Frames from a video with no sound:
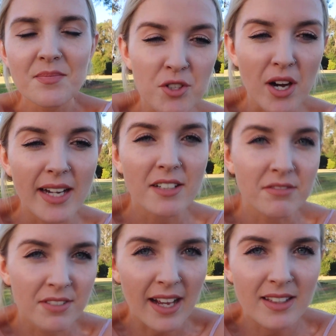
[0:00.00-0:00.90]
I'm trying to
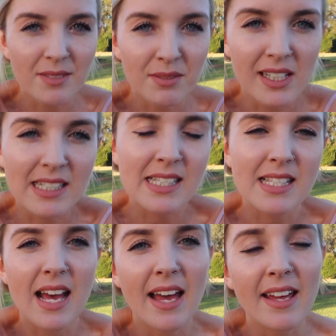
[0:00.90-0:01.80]
fight them
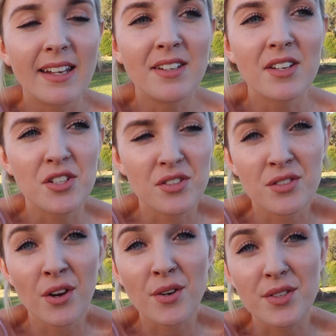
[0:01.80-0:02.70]
less and
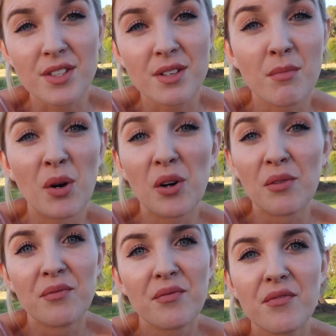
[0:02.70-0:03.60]
just notice them more.
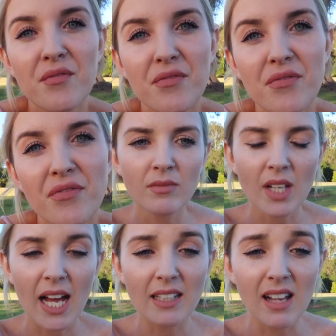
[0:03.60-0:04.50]

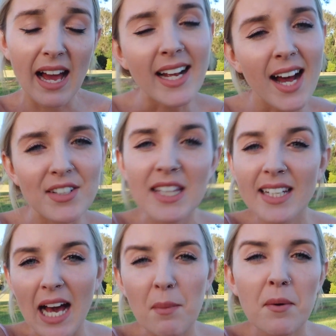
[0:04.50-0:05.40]
I like having the
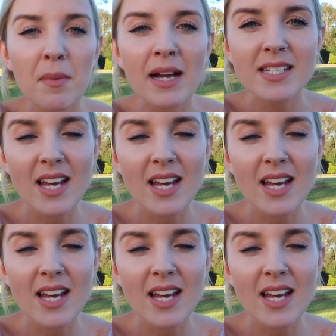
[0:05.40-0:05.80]
gap in my